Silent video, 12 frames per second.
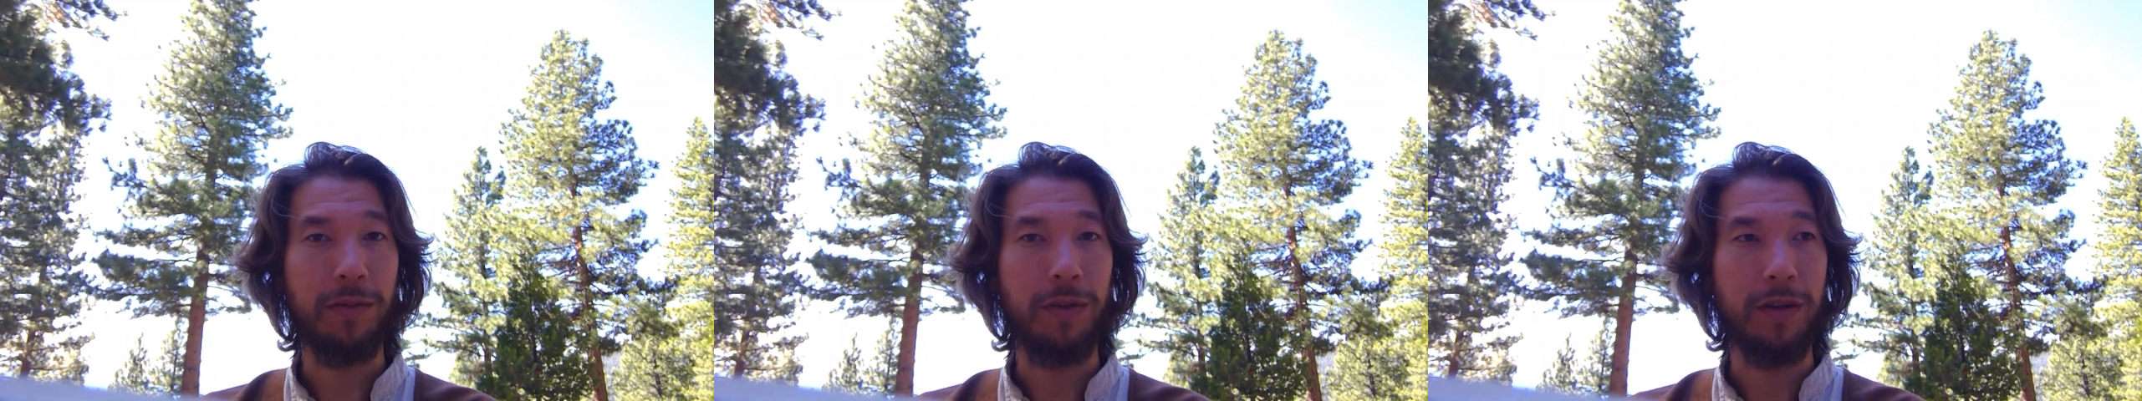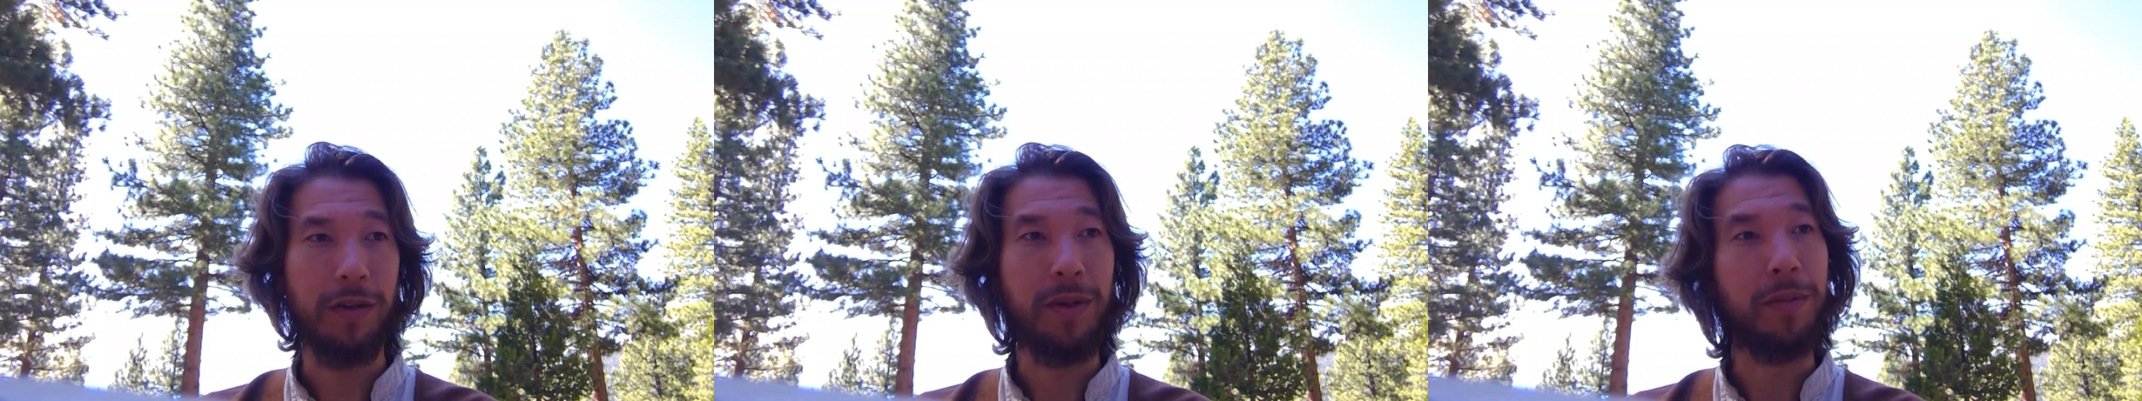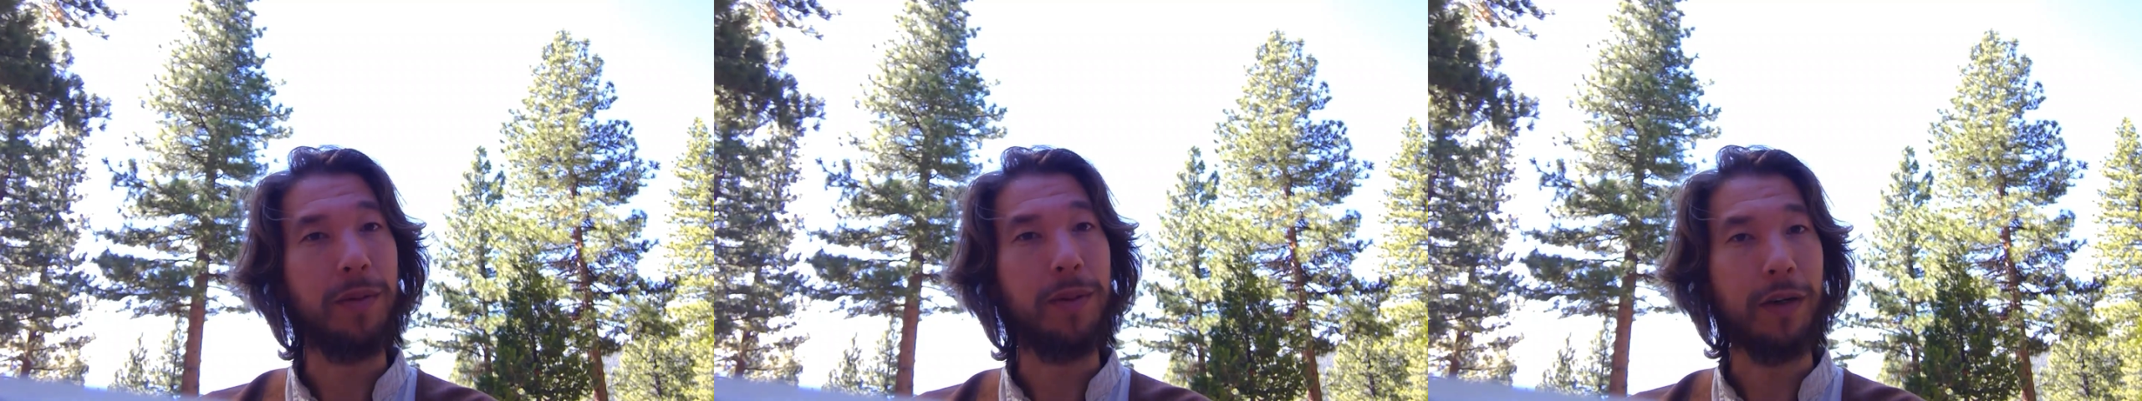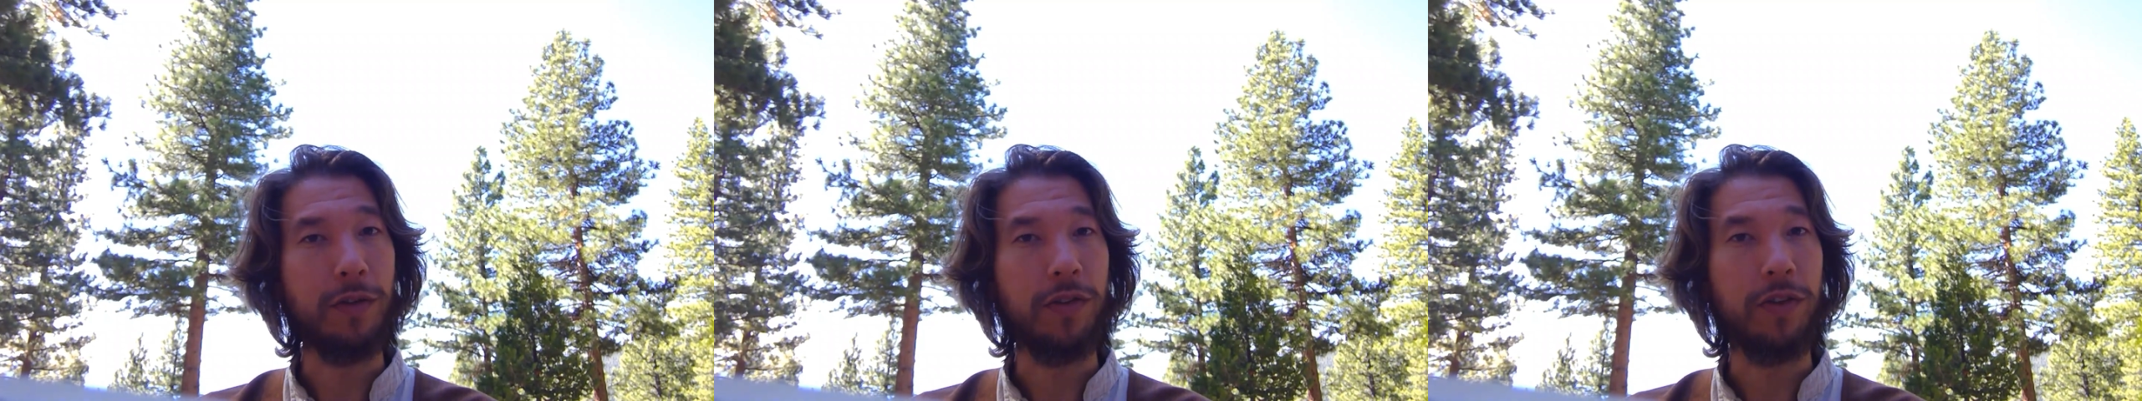we are maybe
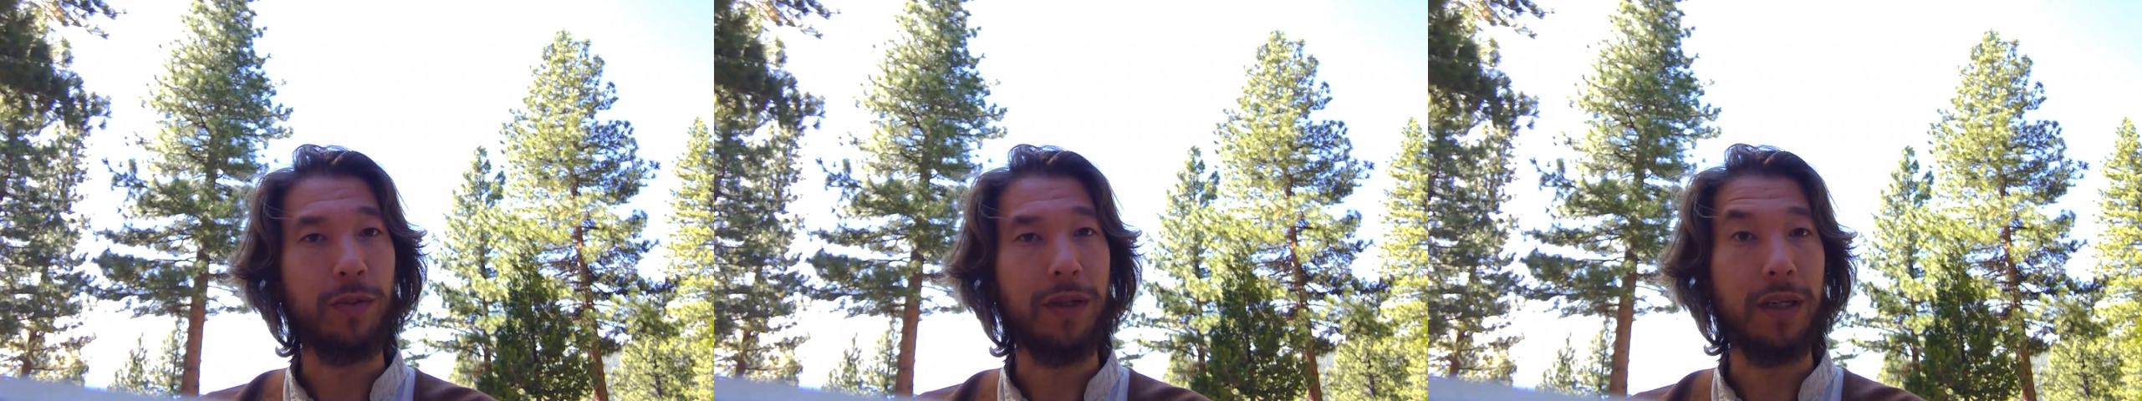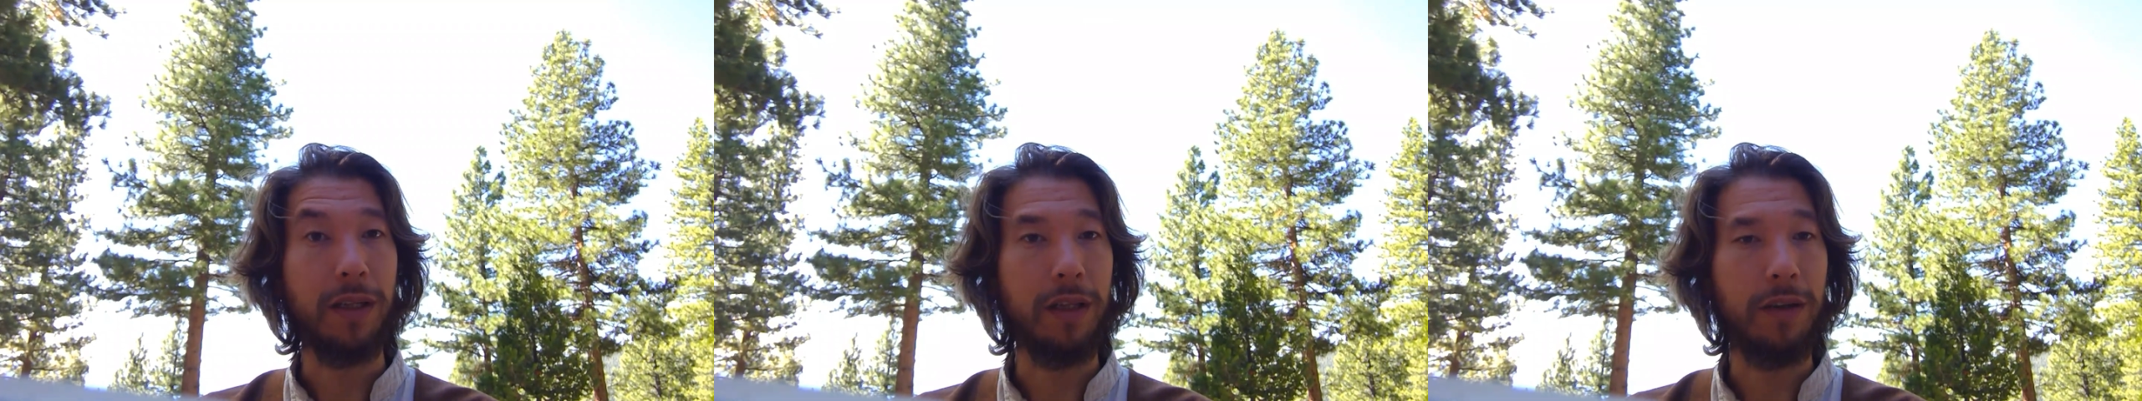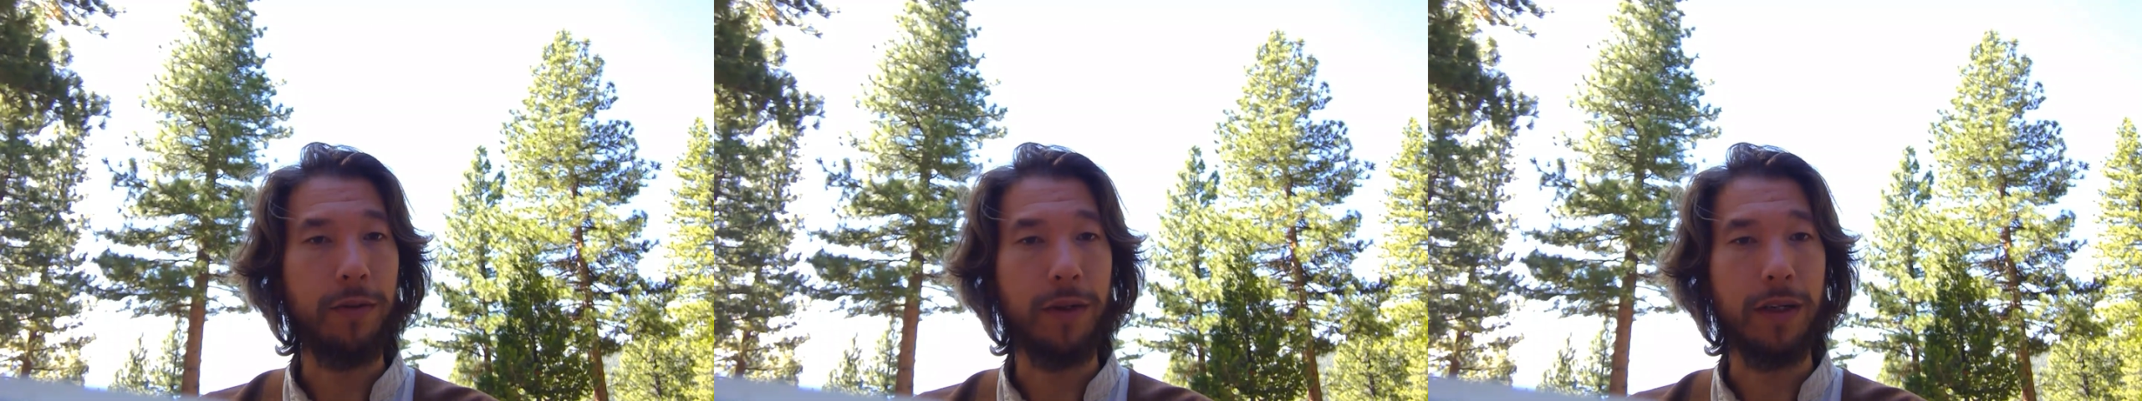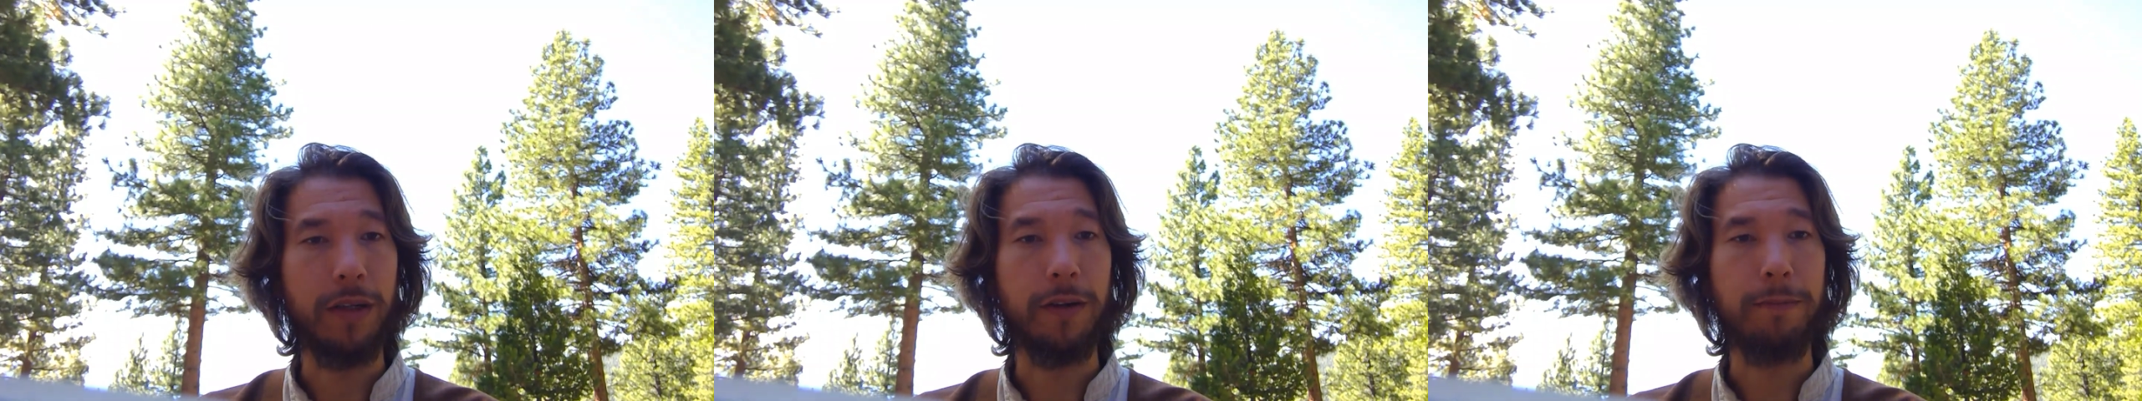better situated to love one
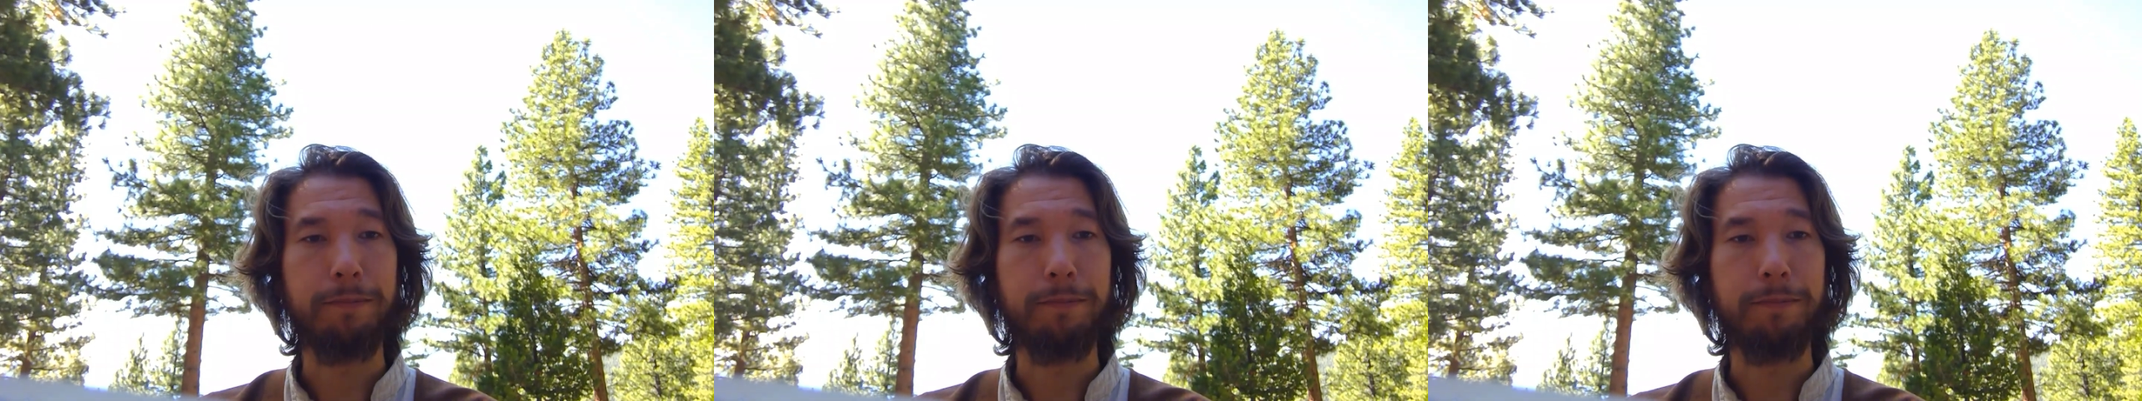another.